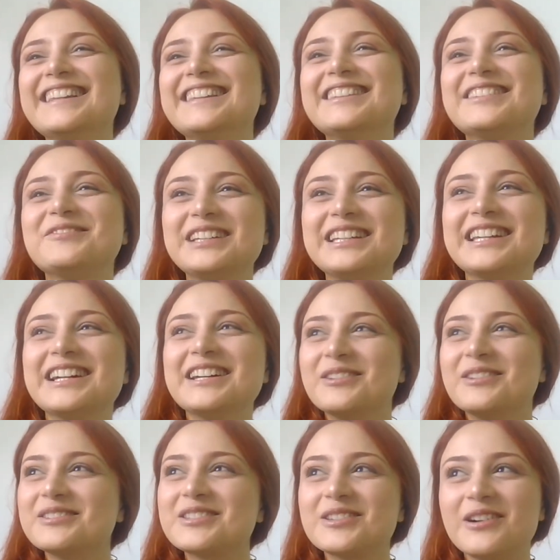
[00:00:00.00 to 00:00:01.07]
and we
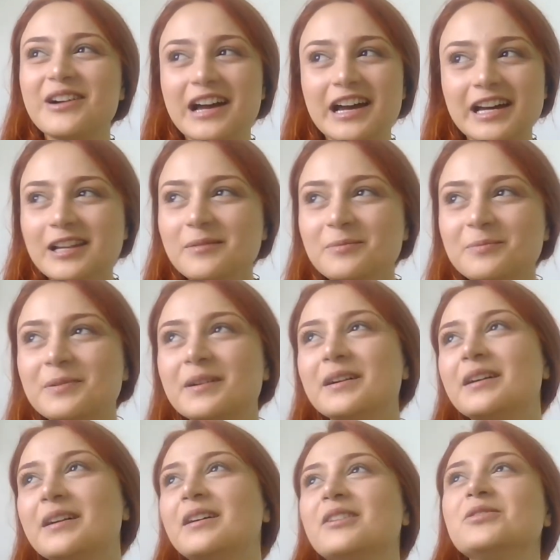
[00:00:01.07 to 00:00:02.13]
can also help
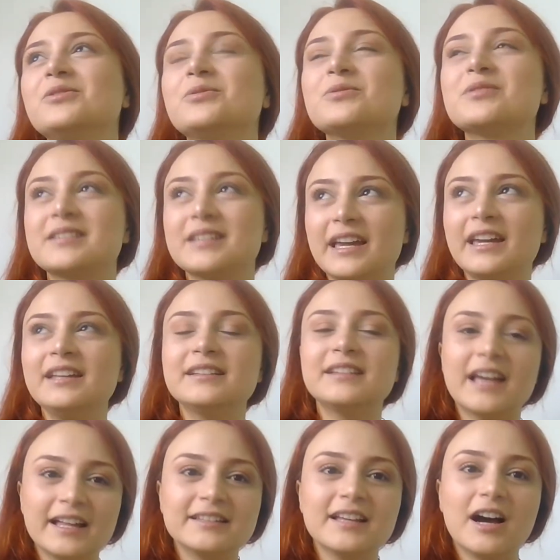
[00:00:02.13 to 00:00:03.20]
uh, to
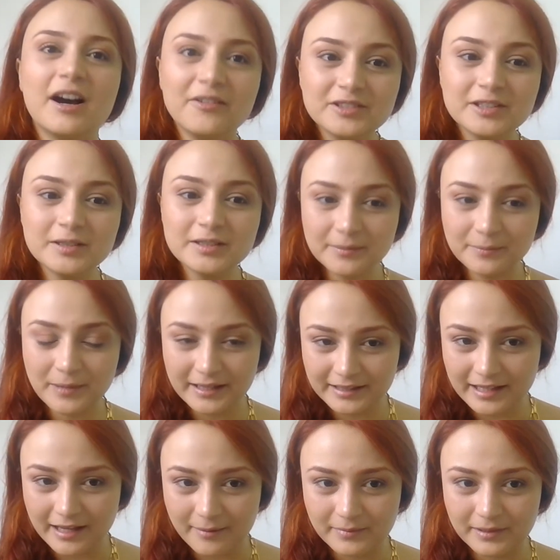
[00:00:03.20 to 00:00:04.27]
say that after the
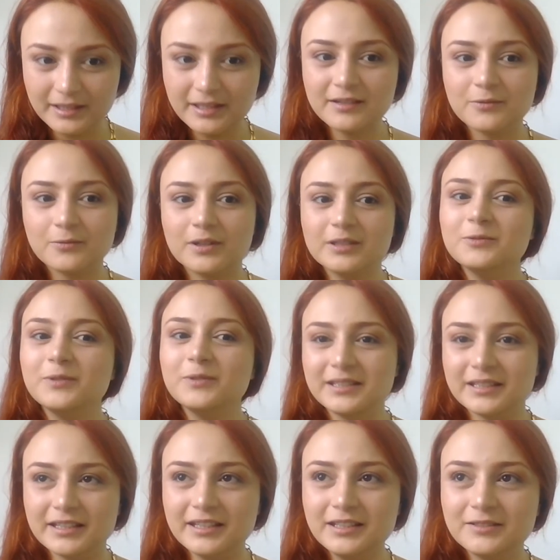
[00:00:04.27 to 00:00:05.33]
pandemic what
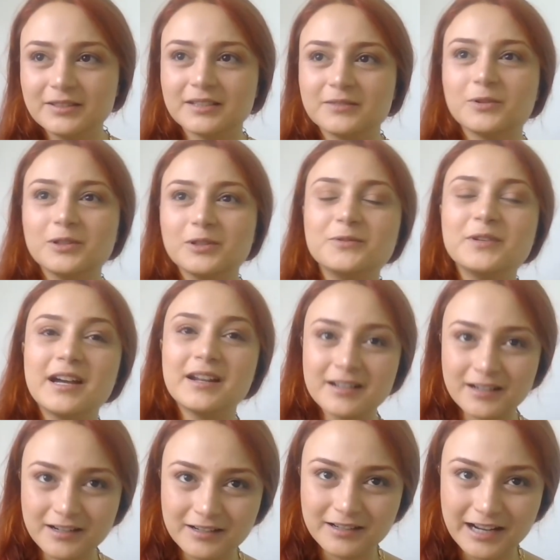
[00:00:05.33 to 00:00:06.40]
we did and what we
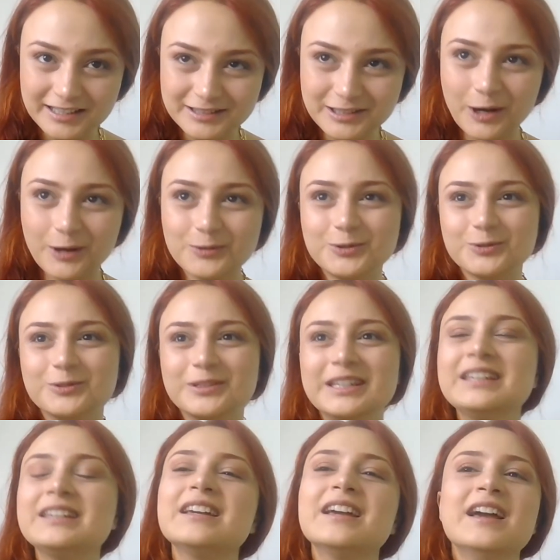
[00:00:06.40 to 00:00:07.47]
are right now
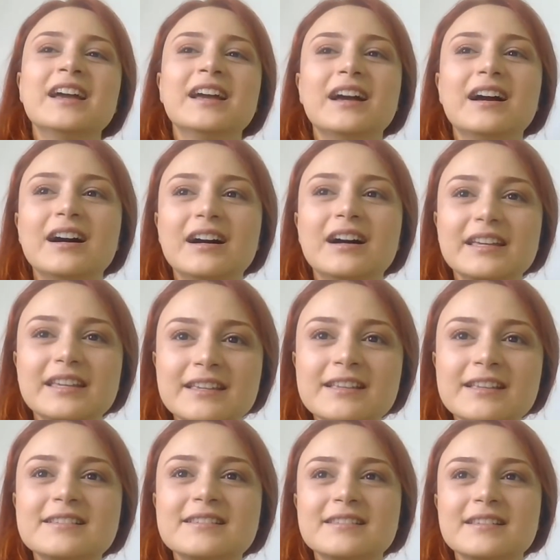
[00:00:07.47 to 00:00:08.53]
doing uh,
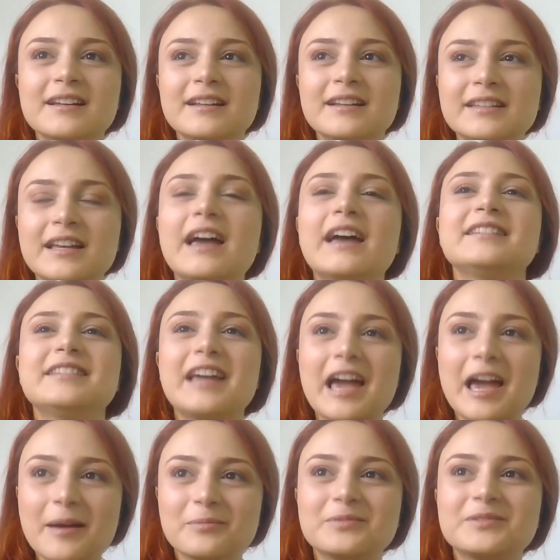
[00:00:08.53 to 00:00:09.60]
is uh, the
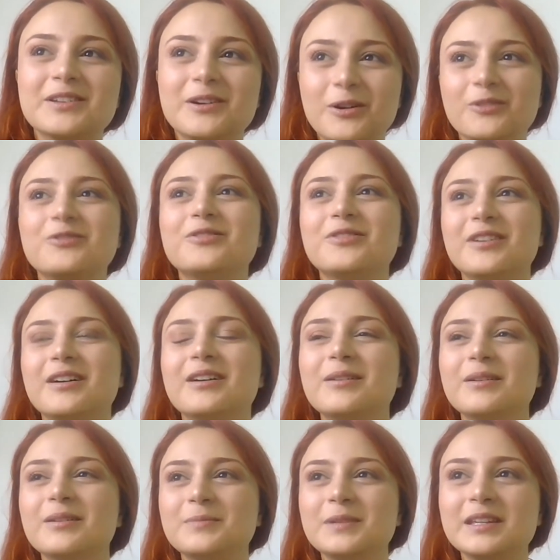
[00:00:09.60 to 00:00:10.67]
attempt of
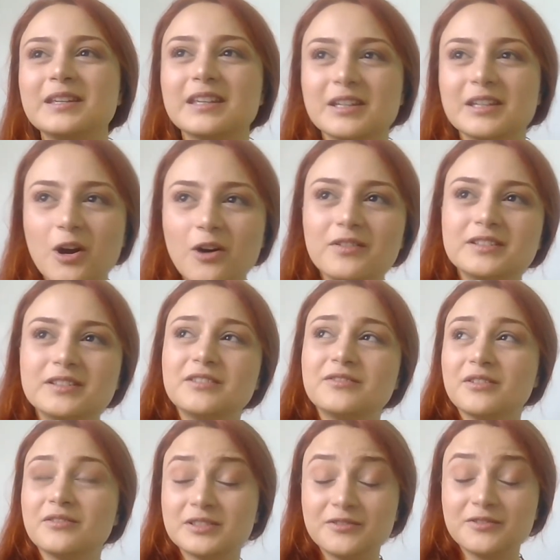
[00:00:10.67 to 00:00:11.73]
uh, being
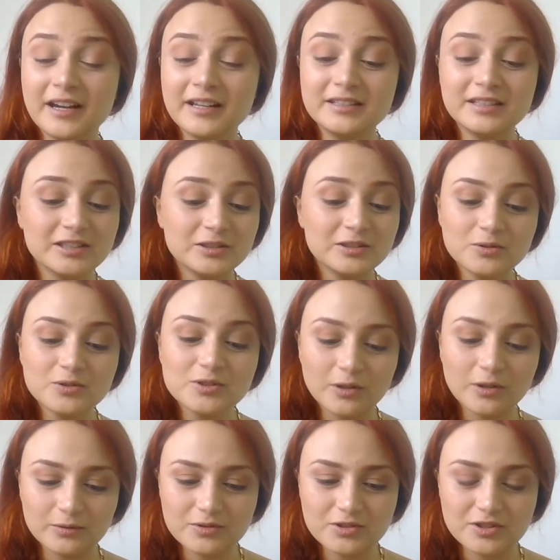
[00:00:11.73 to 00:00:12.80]
innovative and finding new
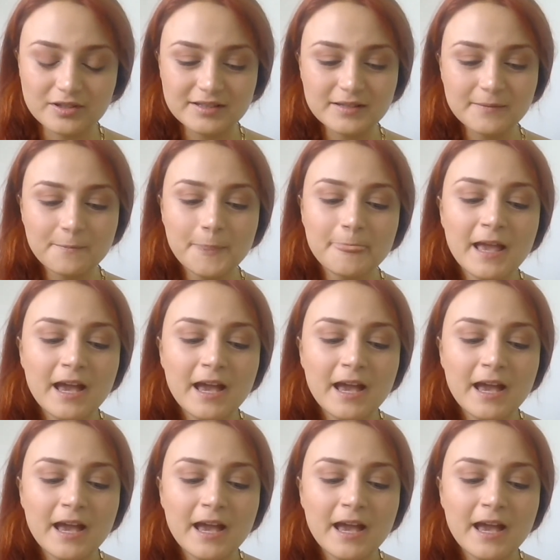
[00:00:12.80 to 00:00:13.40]
solutions